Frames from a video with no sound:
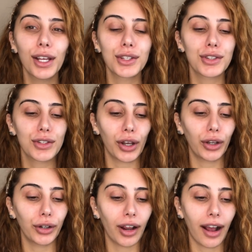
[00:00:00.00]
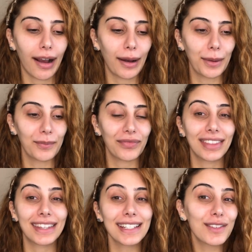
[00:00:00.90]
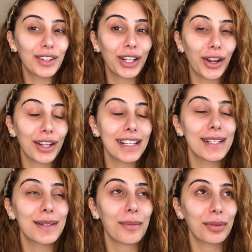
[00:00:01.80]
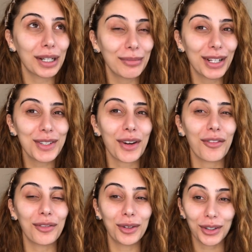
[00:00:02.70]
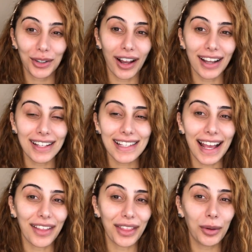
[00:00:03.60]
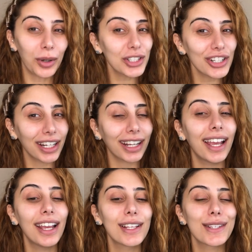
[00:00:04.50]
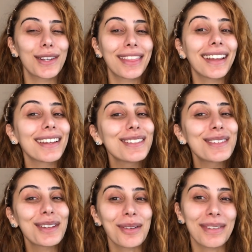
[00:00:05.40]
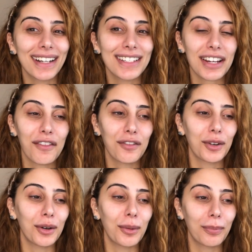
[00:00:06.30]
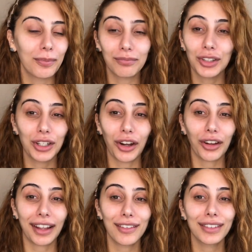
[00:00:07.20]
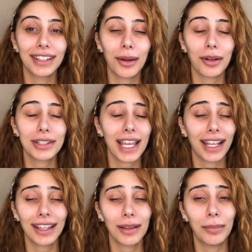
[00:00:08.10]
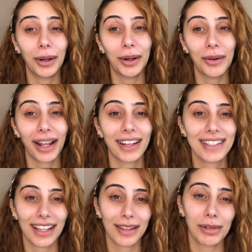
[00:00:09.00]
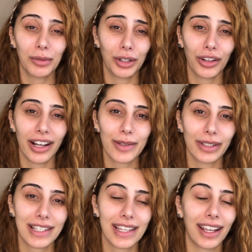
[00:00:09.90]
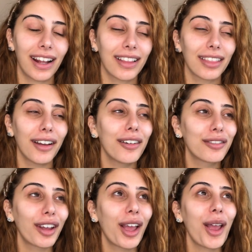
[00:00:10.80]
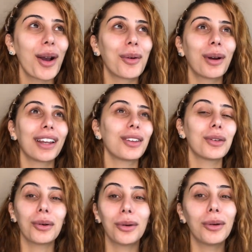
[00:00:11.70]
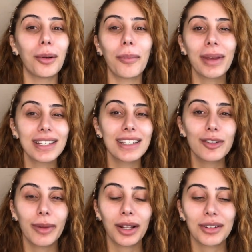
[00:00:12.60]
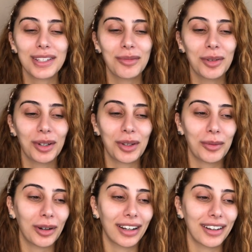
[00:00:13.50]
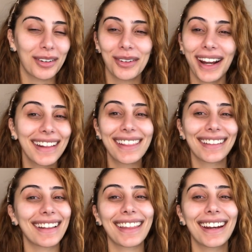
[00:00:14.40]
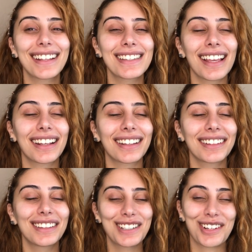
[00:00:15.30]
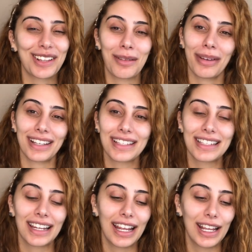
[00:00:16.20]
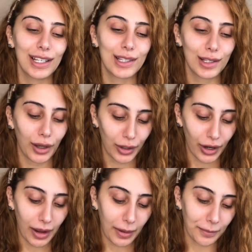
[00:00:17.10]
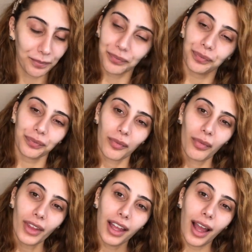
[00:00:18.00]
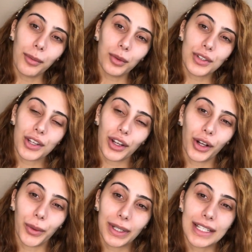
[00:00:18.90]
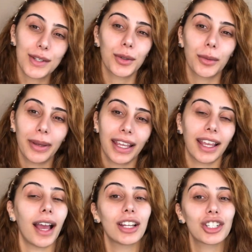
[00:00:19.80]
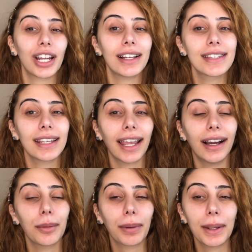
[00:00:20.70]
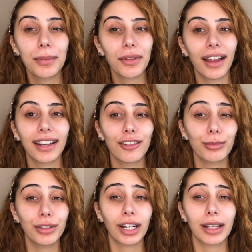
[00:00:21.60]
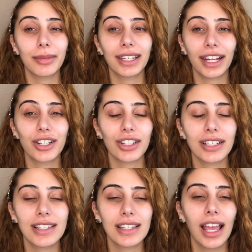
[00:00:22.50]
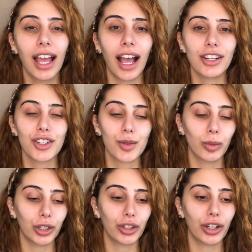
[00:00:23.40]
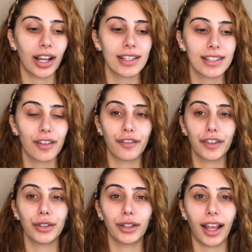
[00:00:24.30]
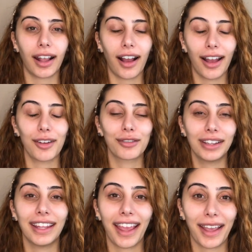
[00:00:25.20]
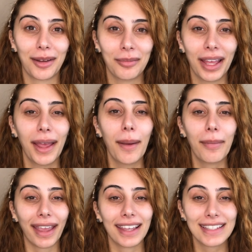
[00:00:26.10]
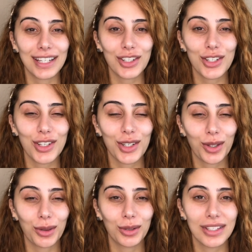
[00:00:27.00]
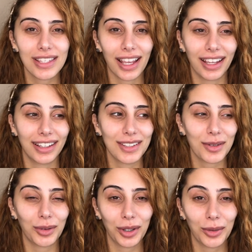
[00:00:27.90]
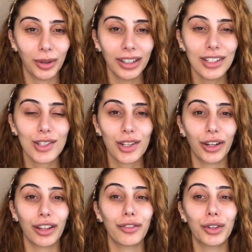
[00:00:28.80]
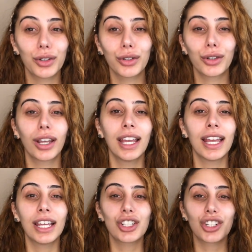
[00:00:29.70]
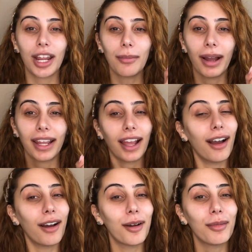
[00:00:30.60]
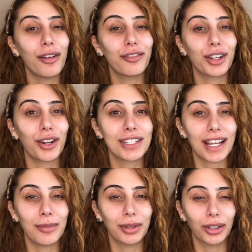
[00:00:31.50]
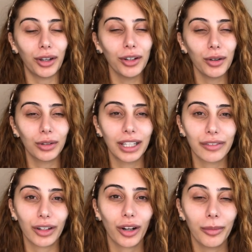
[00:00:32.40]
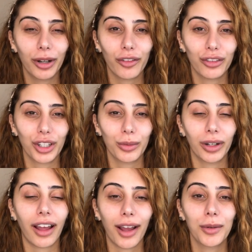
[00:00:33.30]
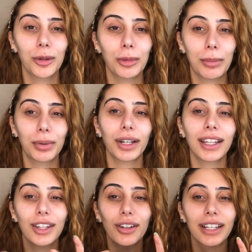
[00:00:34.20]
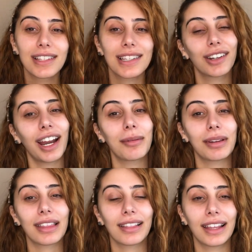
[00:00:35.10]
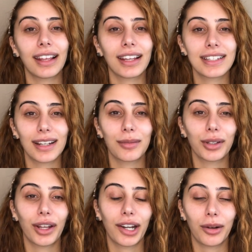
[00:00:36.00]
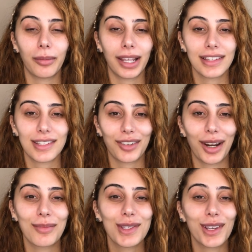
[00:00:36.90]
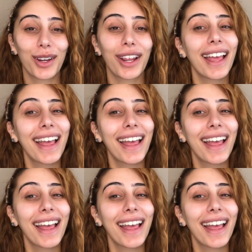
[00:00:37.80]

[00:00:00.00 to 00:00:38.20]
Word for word: So um, this video is pretty much for you guys out there watching. So thank you so much for you know, even taking the poll and telling me what you guys want to see. I love when you all message me or tell me what you want or anything like that. It's like literally the best. So, um, I'm also going to be shouting out people that give me recommendations. I just want you guys to feel like I really am paying attention to your thoughts and what you want. So if you Share my um, video down below or leave a comment of what you want. I will be putting your Instagram in the link down below and on my Instagram. So